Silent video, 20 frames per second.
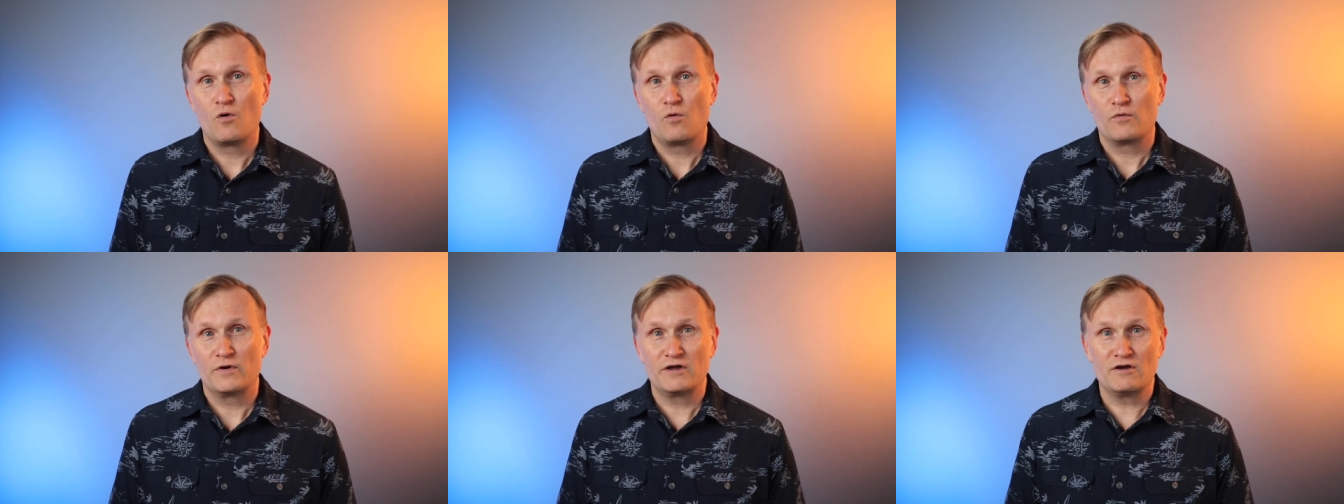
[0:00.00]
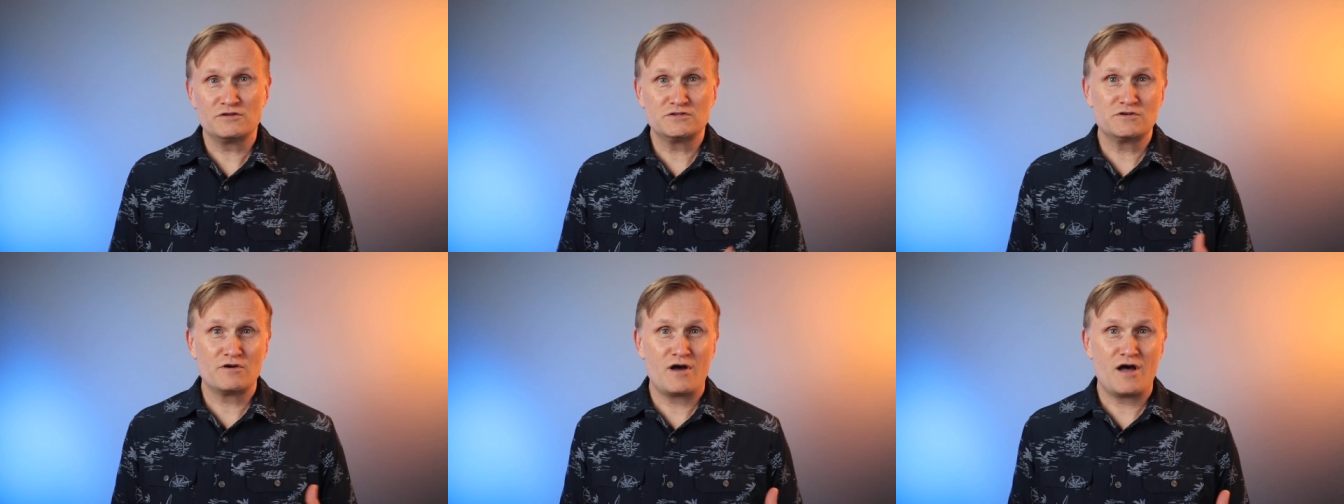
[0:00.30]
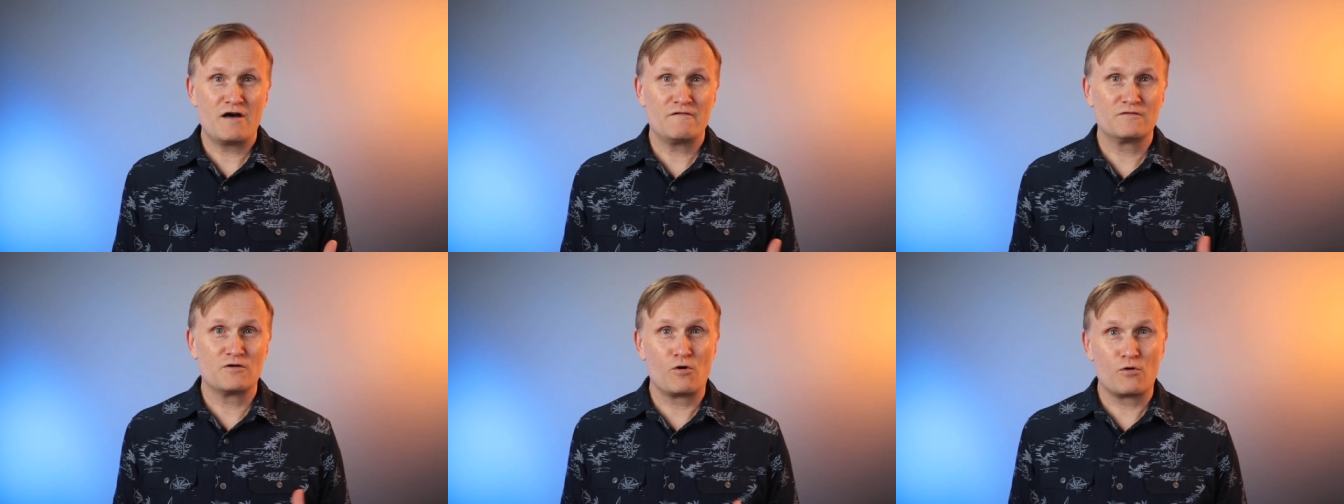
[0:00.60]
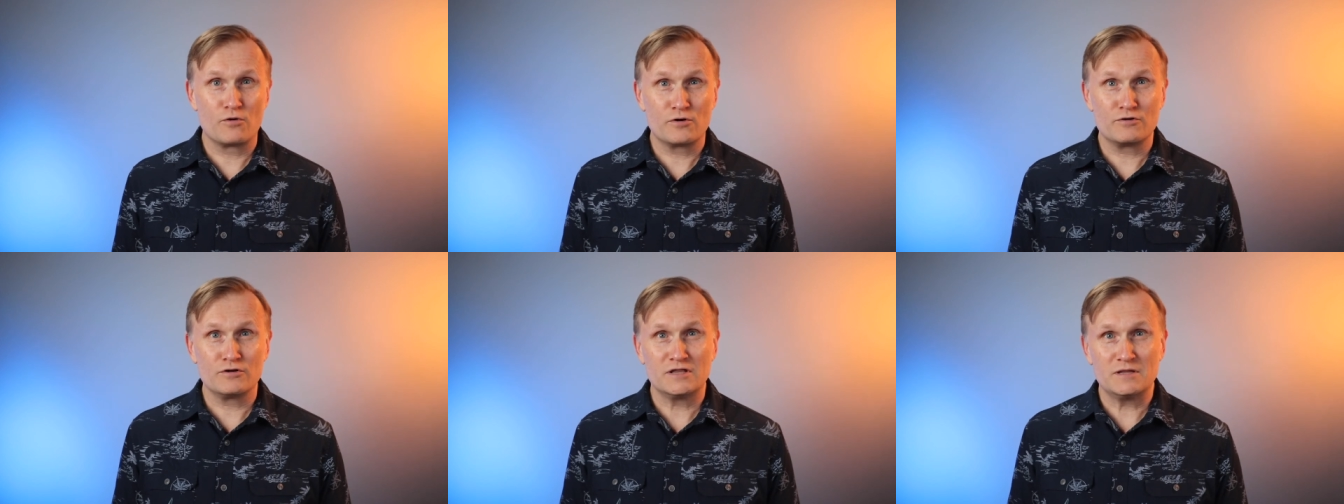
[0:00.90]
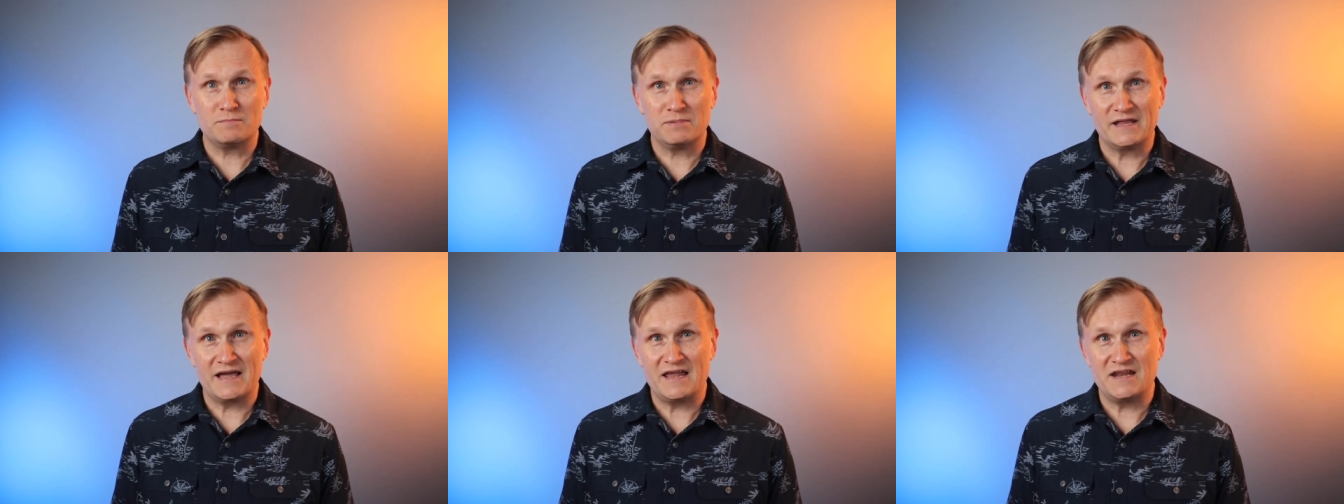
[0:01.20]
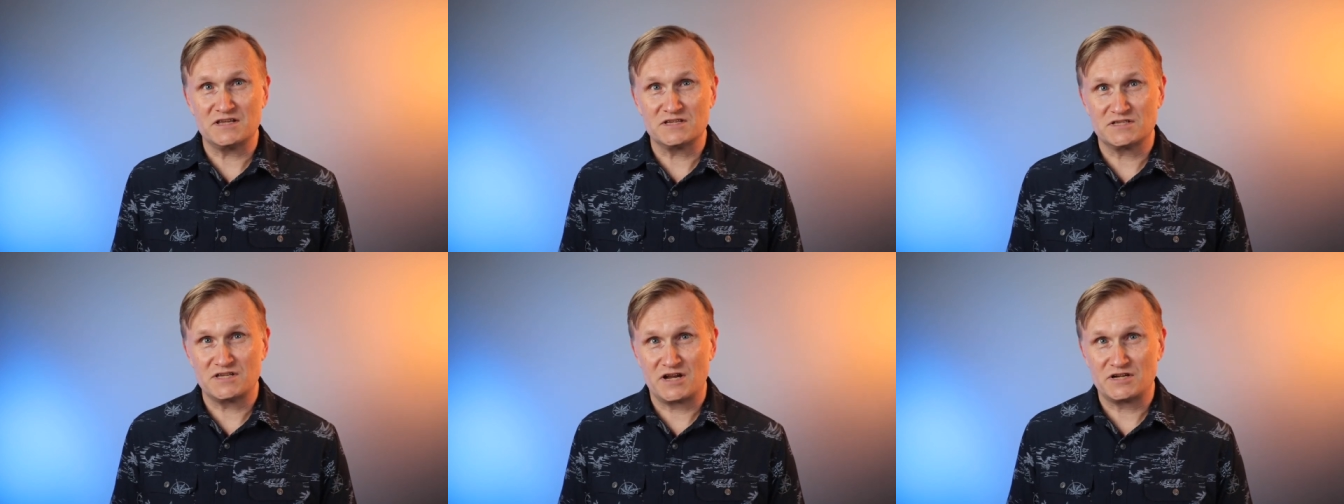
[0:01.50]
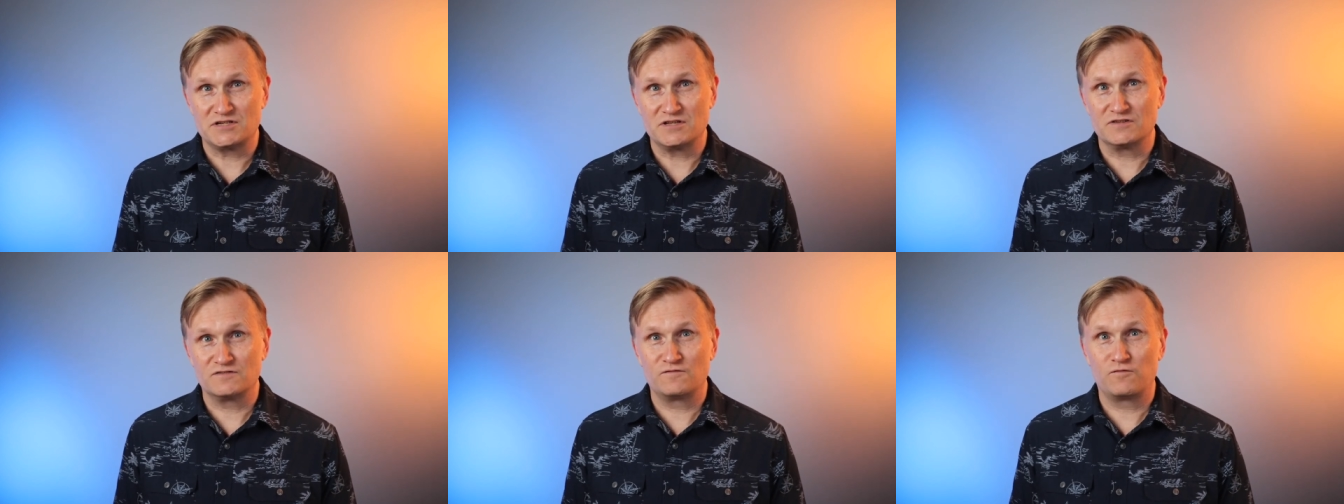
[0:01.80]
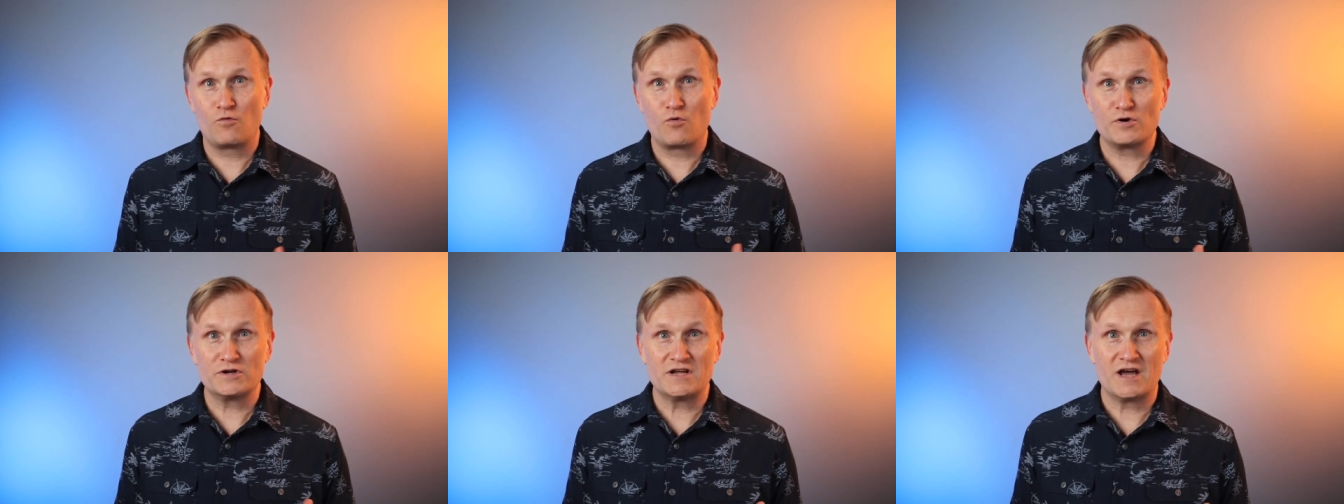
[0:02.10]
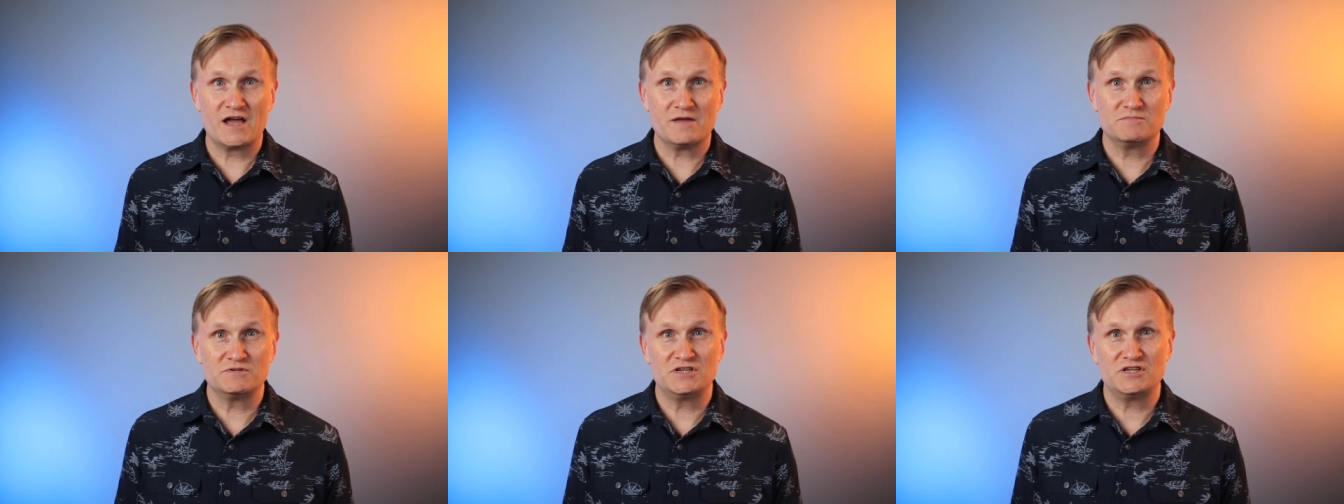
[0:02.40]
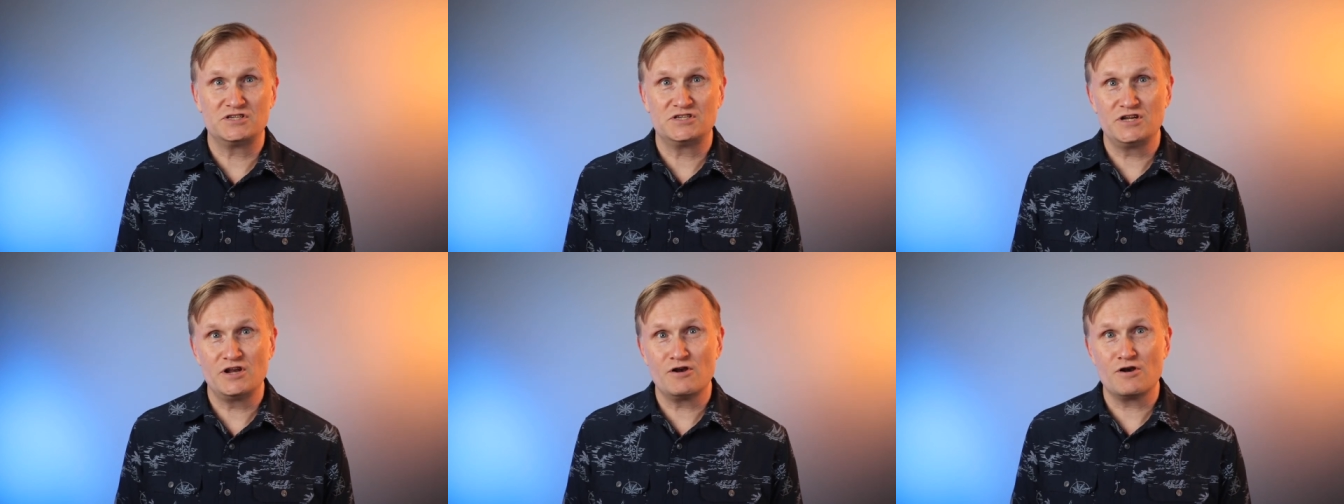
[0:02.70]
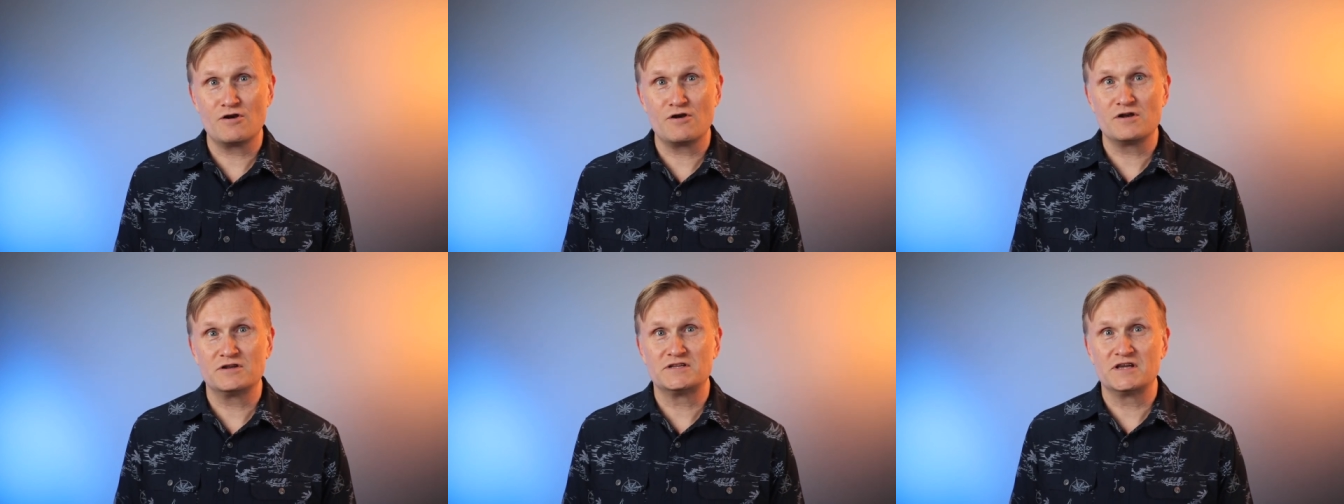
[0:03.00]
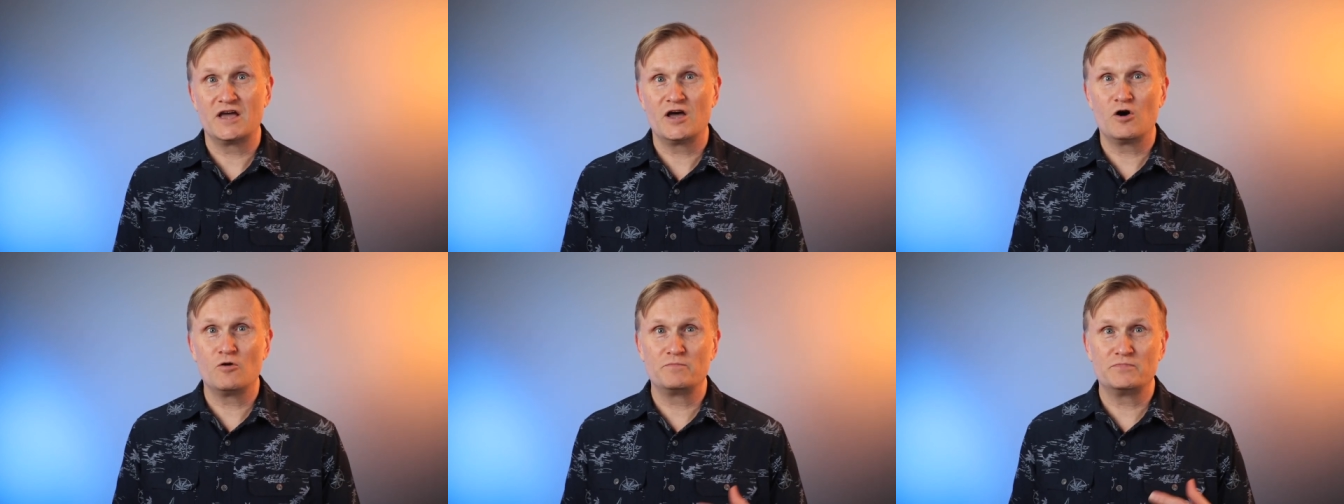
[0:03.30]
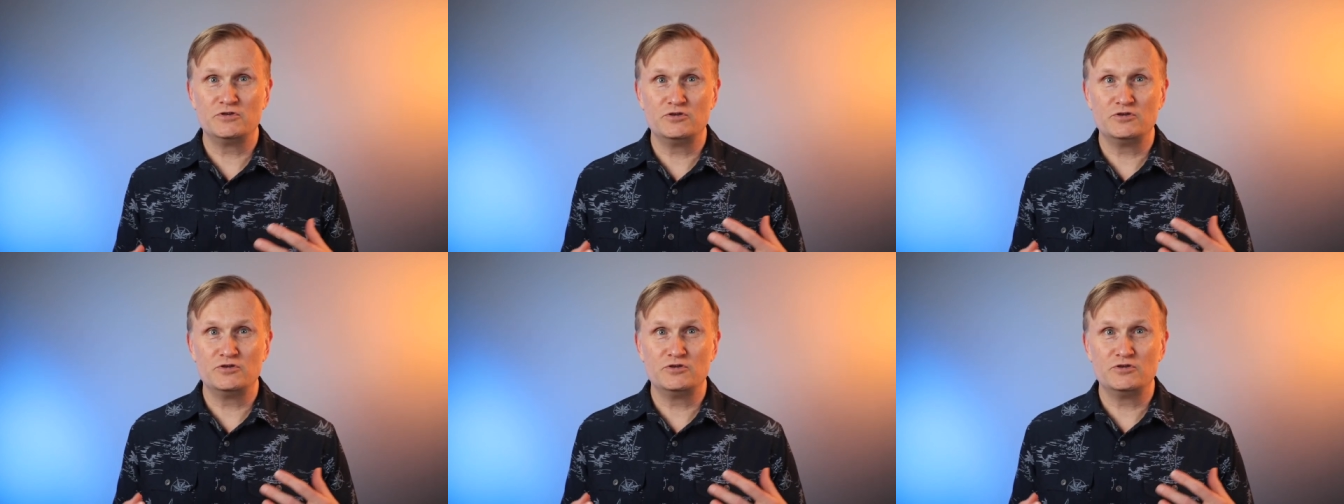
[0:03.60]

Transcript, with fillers: We also have quarterly planning sessions 4 times each year to help